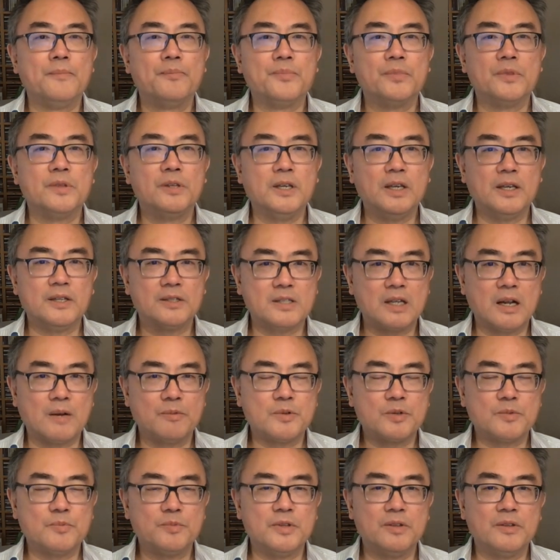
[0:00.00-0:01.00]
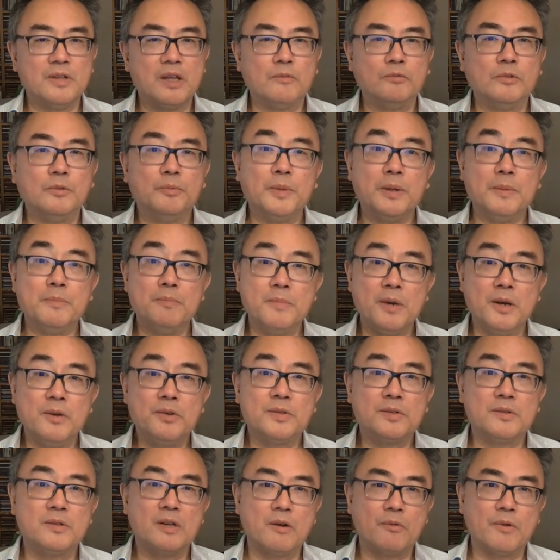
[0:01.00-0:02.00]
the establishment that will be
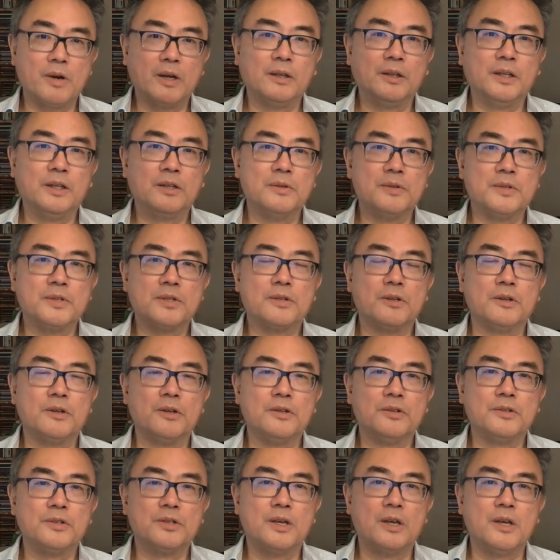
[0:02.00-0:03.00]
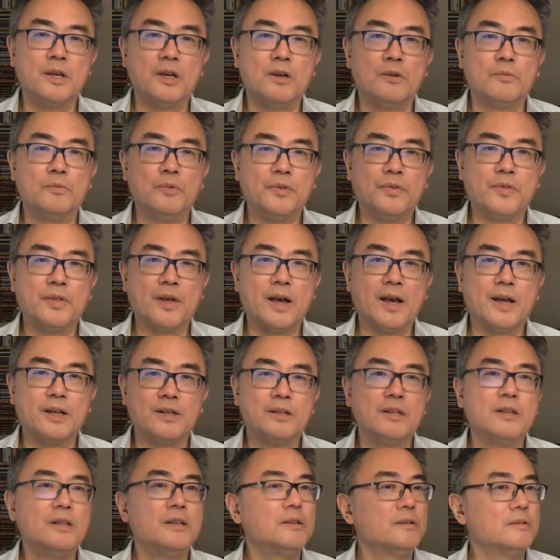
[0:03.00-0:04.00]
most directly concerned with that
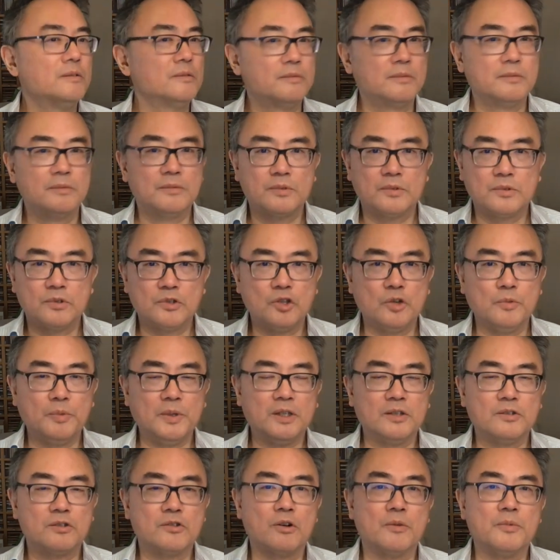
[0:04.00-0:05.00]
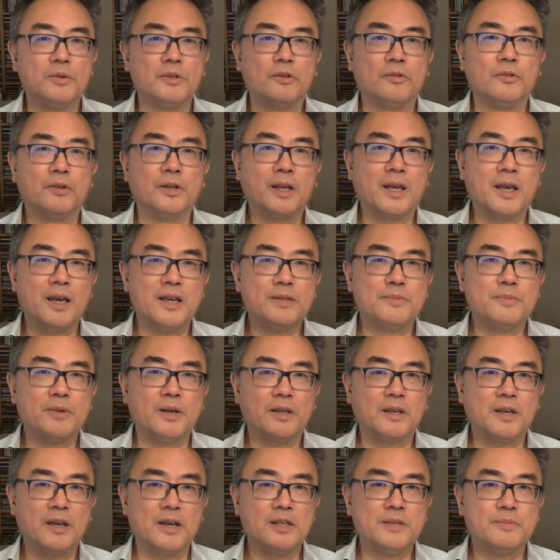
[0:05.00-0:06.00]
to be determined on a
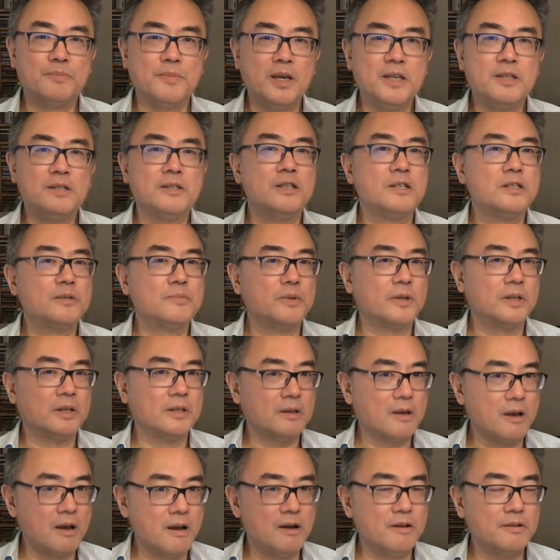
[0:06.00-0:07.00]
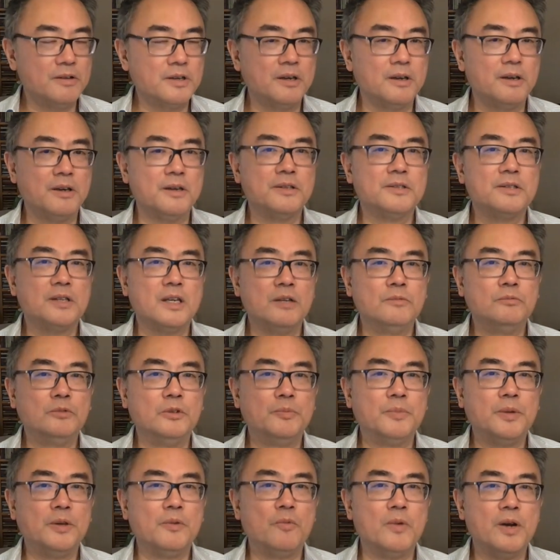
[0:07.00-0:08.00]
case-by-case basis, but in our case, it would
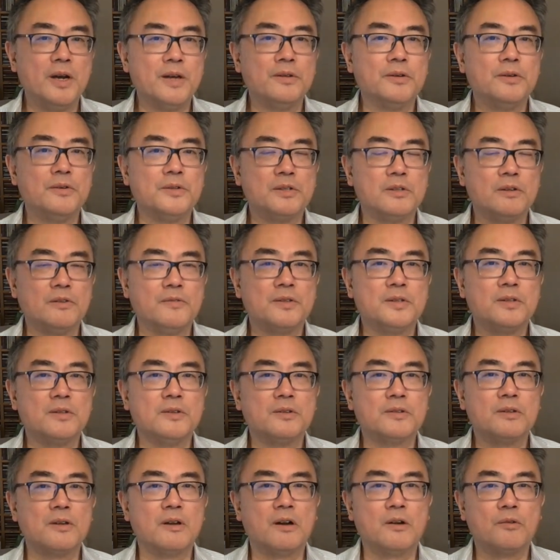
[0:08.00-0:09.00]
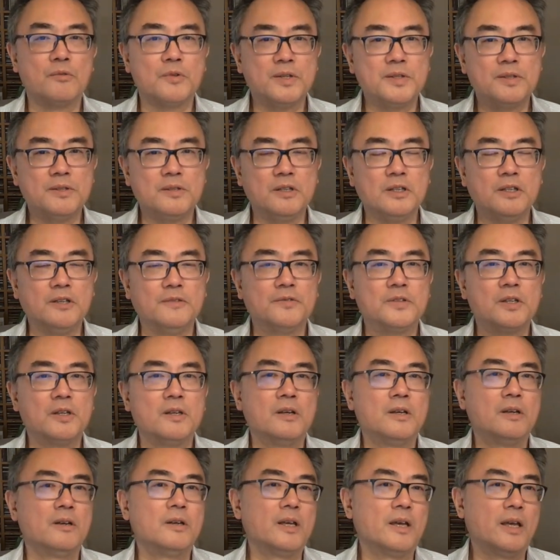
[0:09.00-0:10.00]
be where those services are received
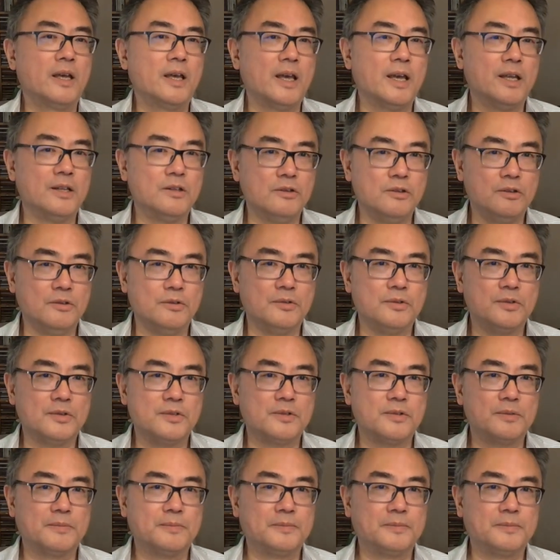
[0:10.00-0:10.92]
and used.